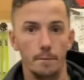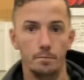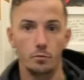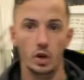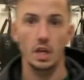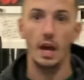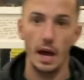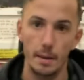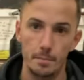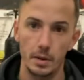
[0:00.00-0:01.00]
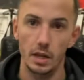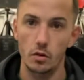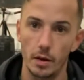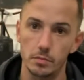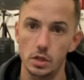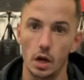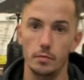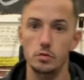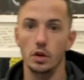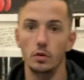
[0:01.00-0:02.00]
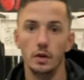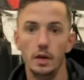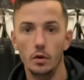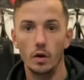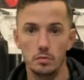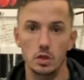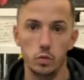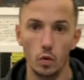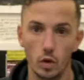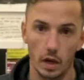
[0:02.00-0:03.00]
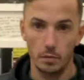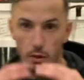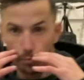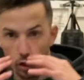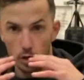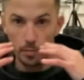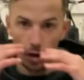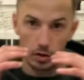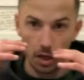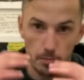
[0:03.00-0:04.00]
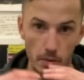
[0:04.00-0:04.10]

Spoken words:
Ricky Hatton, Billy Graham type drill, where I'm just walking in with a body belt, keeping my